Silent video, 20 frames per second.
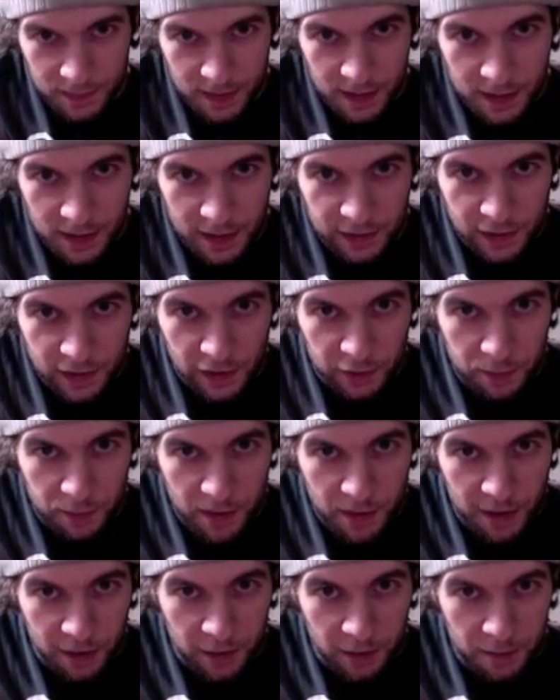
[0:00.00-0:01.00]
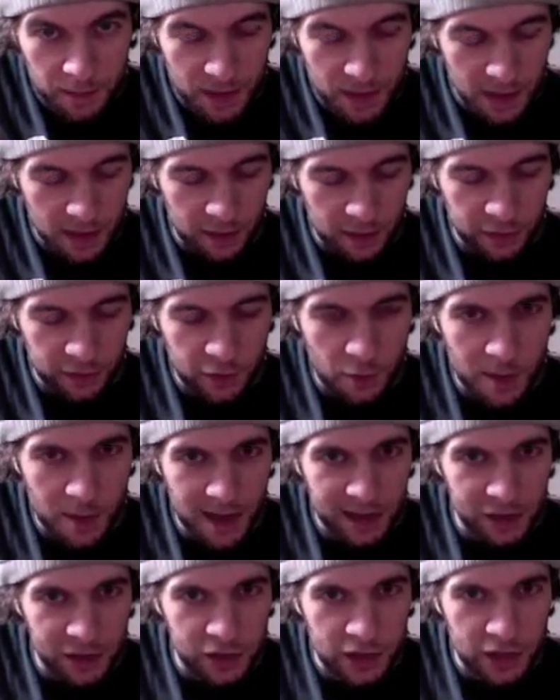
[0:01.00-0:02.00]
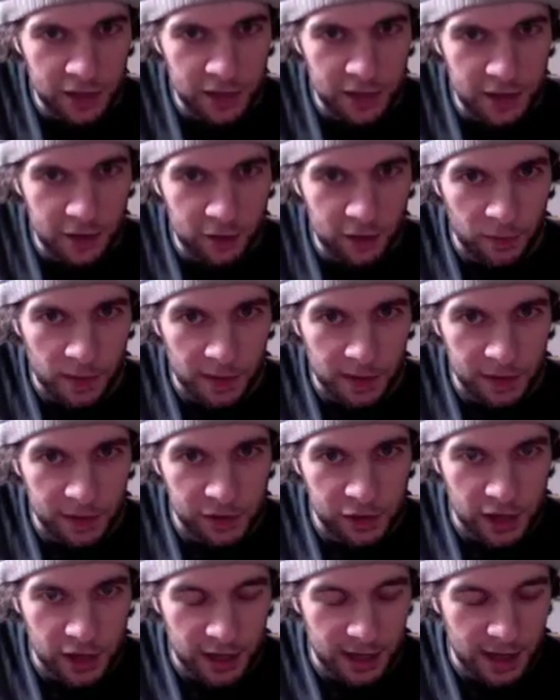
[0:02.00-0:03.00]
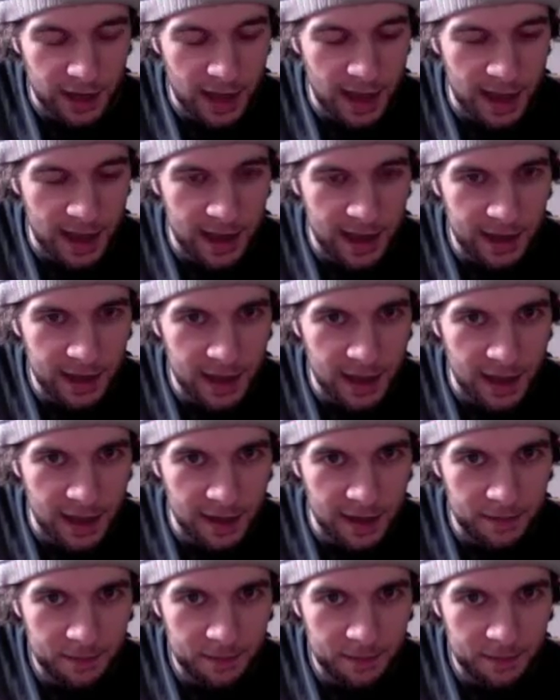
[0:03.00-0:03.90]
That sounds better. Now let's go back and check the other way. Let's check an A and an A.